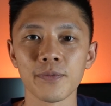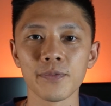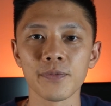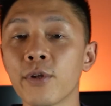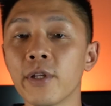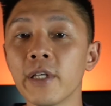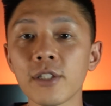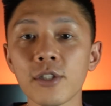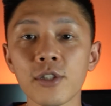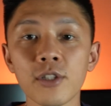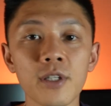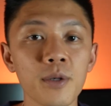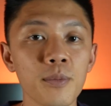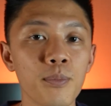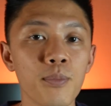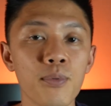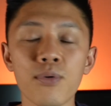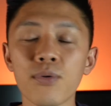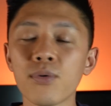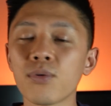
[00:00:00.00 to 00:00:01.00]
This
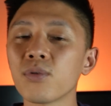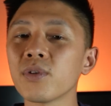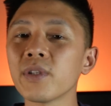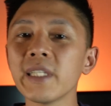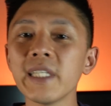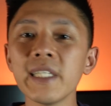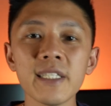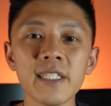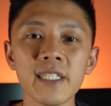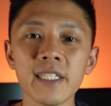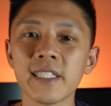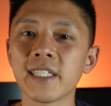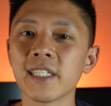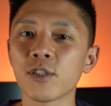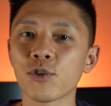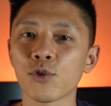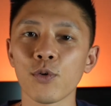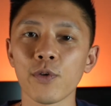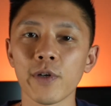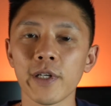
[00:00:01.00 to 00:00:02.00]
completely
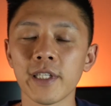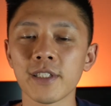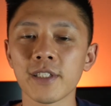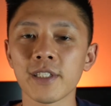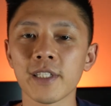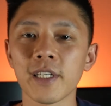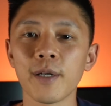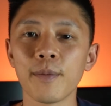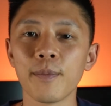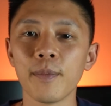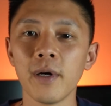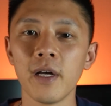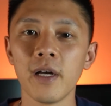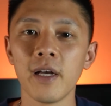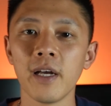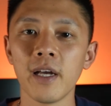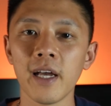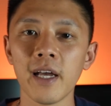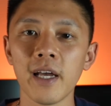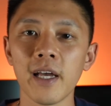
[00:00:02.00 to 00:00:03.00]
disorients them
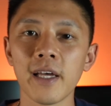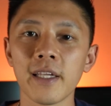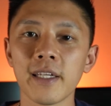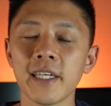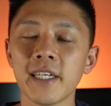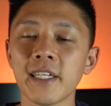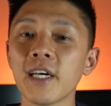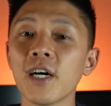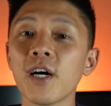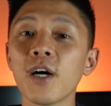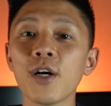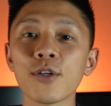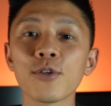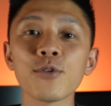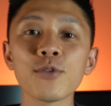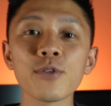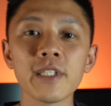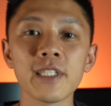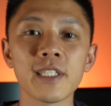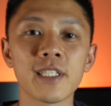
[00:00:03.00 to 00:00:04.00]
and it
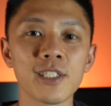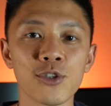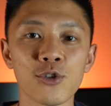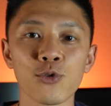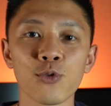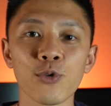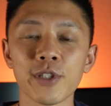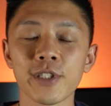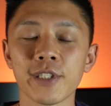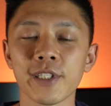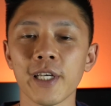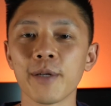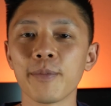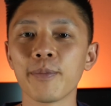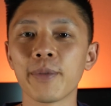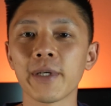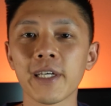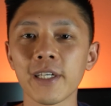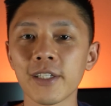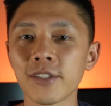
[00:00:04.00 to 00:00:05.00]
utterly destroys them
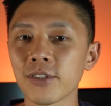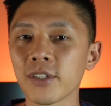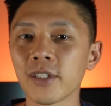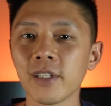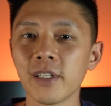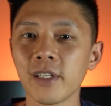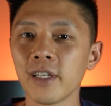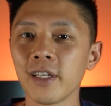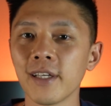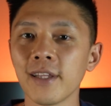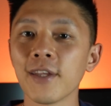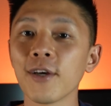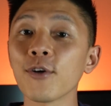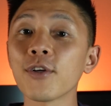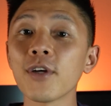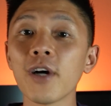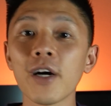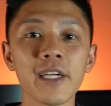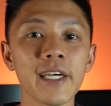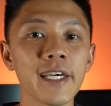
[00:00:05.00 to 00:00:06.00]
because they're
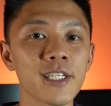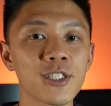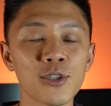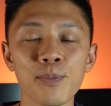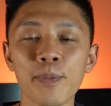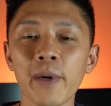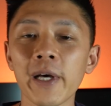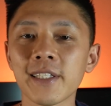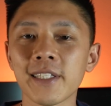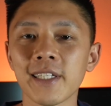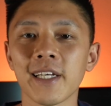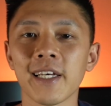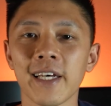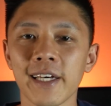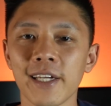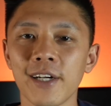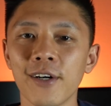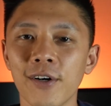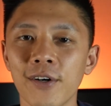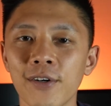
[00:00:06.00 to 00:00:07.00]
not expecting it
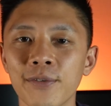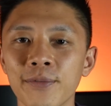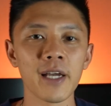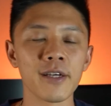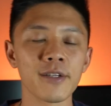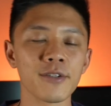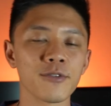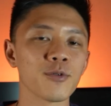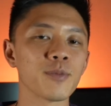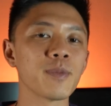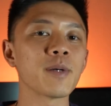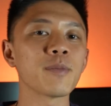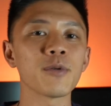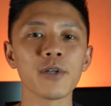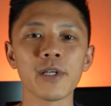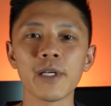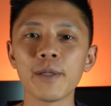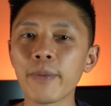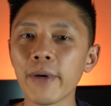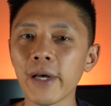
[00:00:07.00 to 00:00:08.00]
at all. And
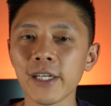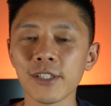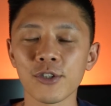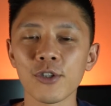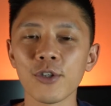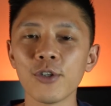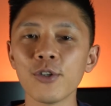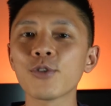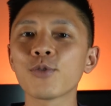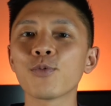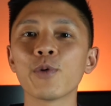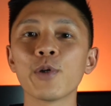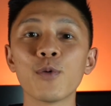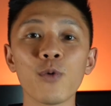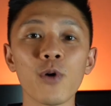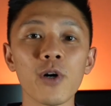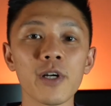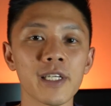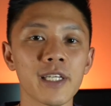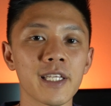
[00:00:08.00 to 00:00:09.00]
remember, impact shows, we
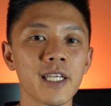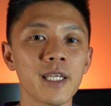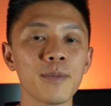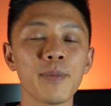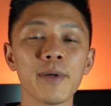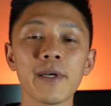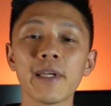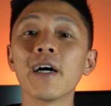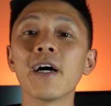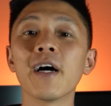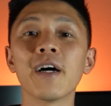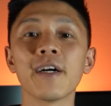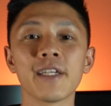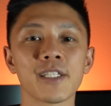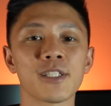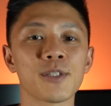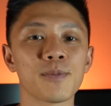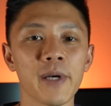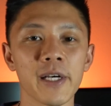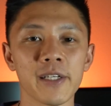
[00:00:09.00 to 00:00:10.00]
want to keep it
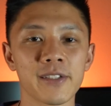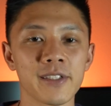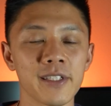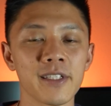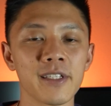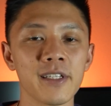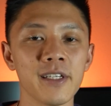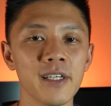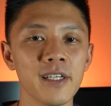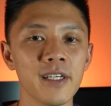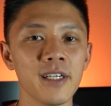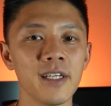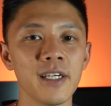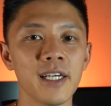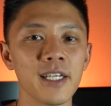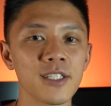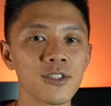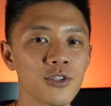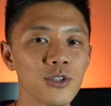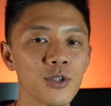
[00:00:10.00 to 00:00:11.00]
unexpected.
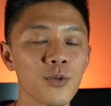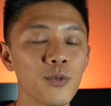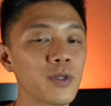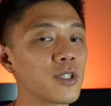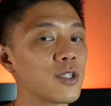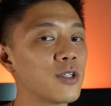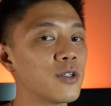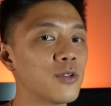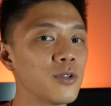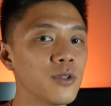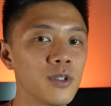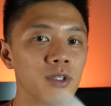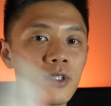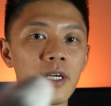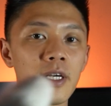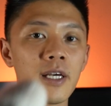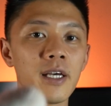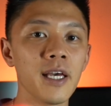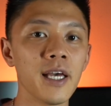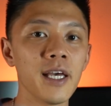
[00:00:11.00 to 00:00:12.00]
And so when you
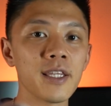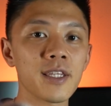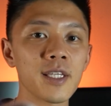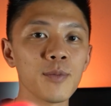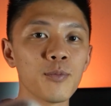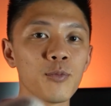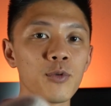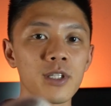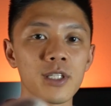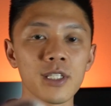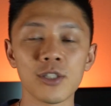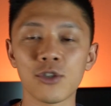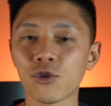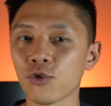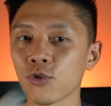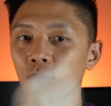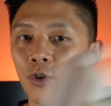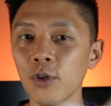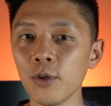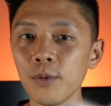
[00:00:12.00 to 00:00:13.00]
hit them with these
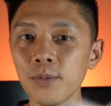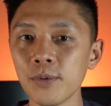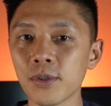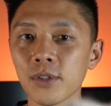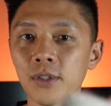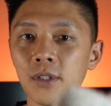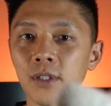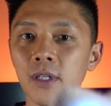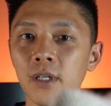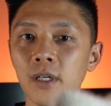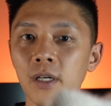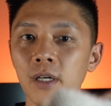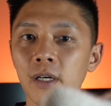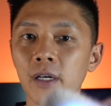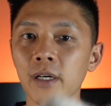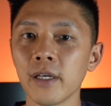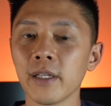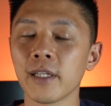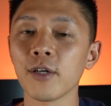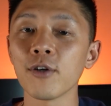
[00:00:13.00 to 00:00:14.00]
strobes,
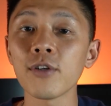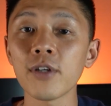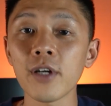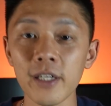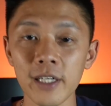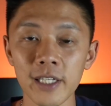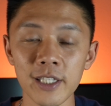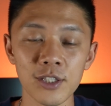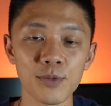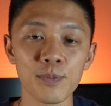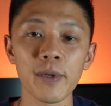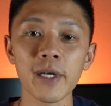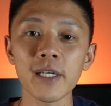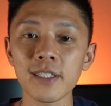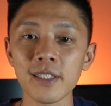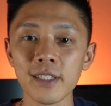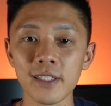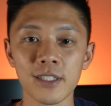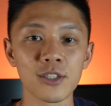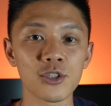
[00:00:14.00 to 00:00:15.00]
they're not
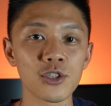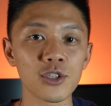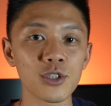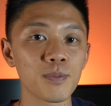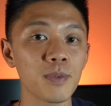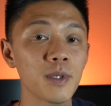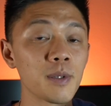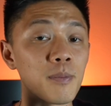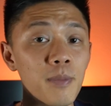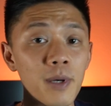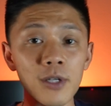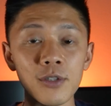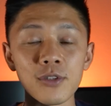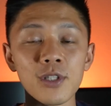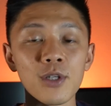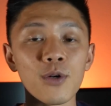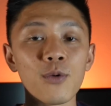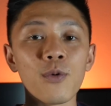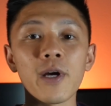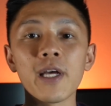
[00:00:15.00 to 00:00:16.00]
expecting to just be
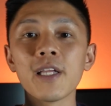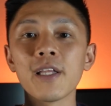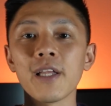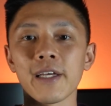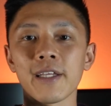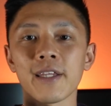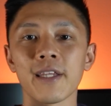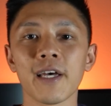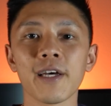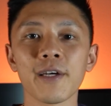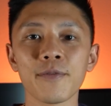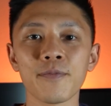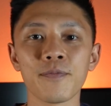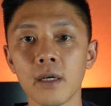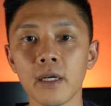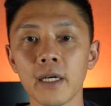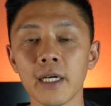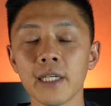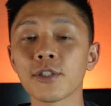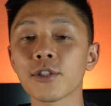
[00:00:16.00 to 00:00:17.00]
melted away like that.
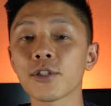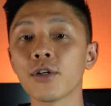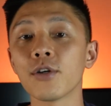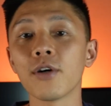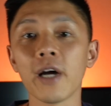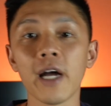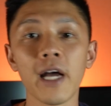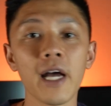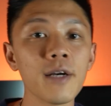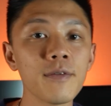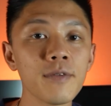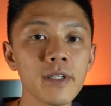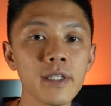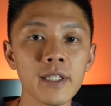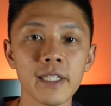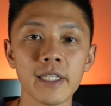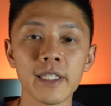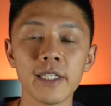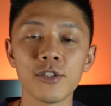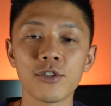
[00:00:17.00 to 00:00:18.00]
And so
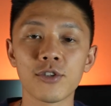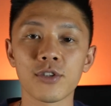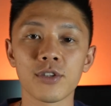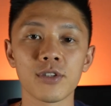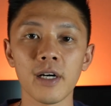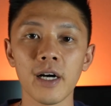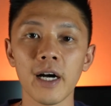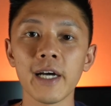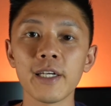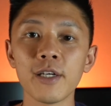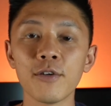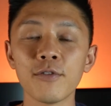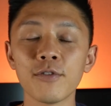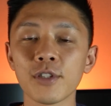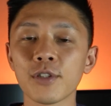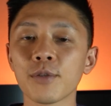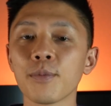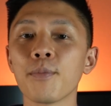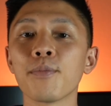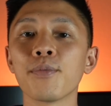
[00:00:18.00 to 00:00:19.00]
having these
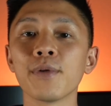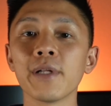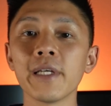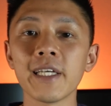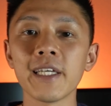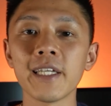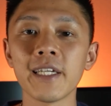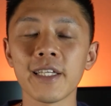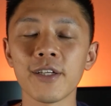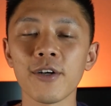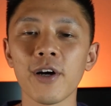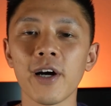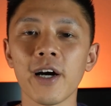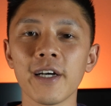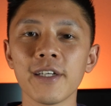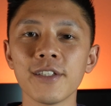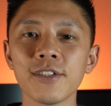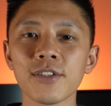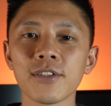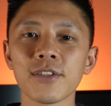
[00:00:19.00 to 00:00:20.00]
Inovas blinking in their
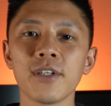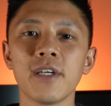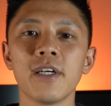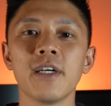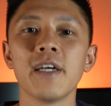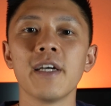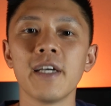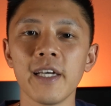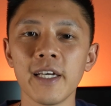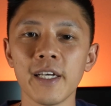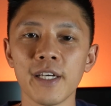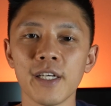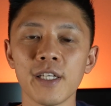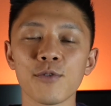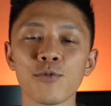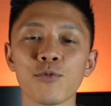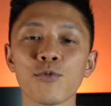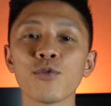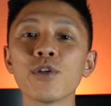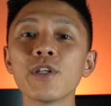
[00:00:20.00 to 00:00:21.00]
eyes, it
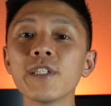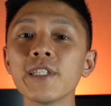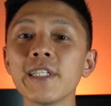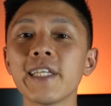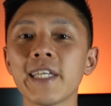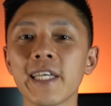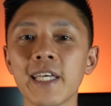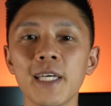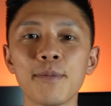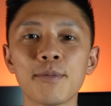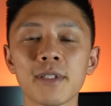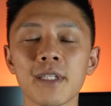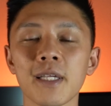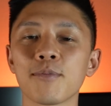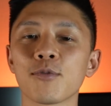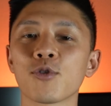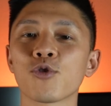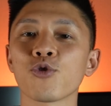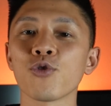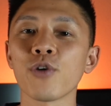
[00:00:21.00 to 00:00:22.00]
really keeps
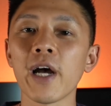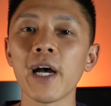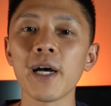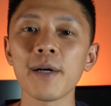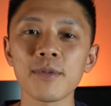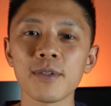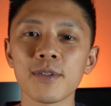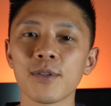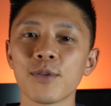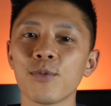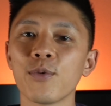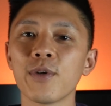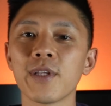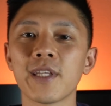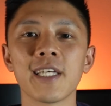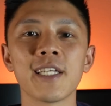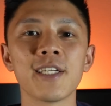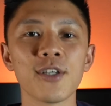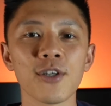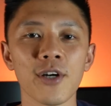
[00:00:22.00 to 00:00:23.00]
them trapped
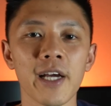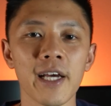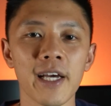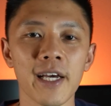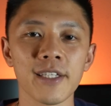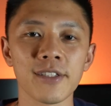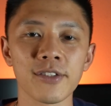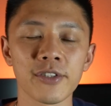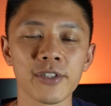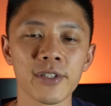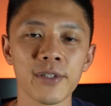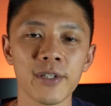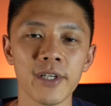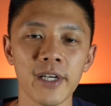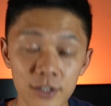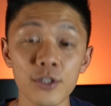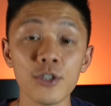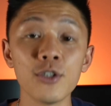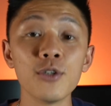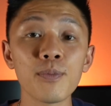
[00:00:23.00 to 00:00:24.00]
within your hands.
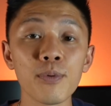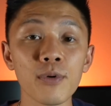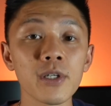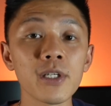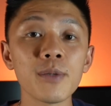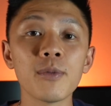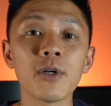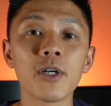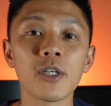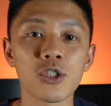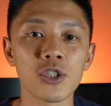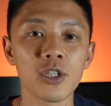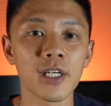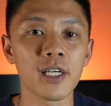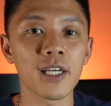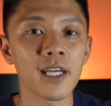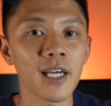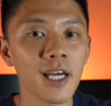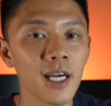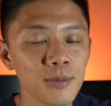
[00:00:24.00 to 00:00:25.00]
You pretty much
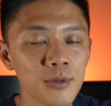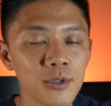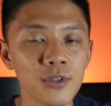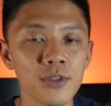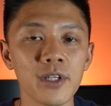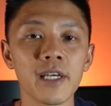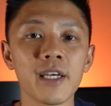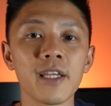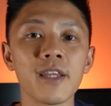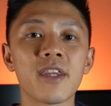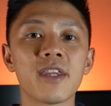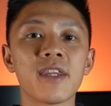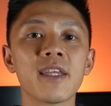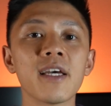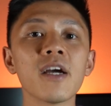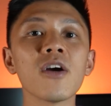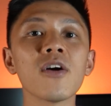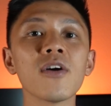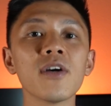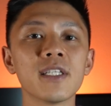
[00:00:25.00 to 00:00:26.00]
encapsulate
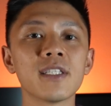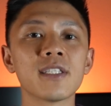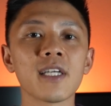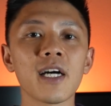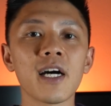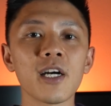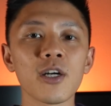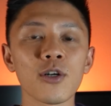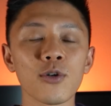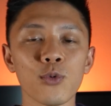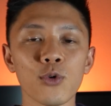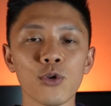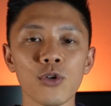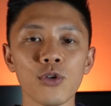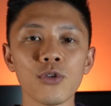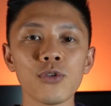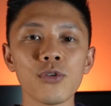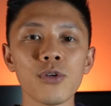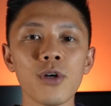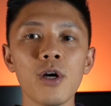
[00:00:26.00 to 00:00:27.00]
their entire
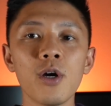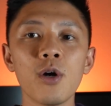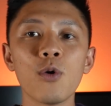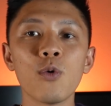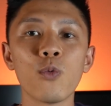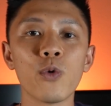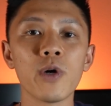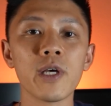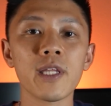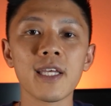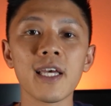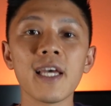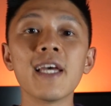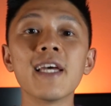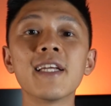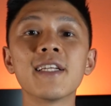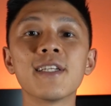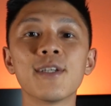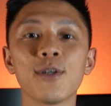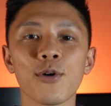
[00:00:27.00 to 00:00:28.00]
world
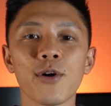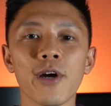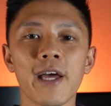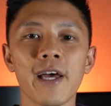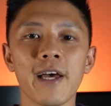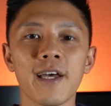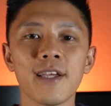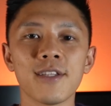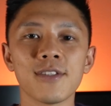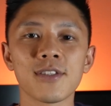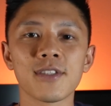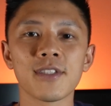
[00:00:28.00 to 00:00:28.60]
within your hands.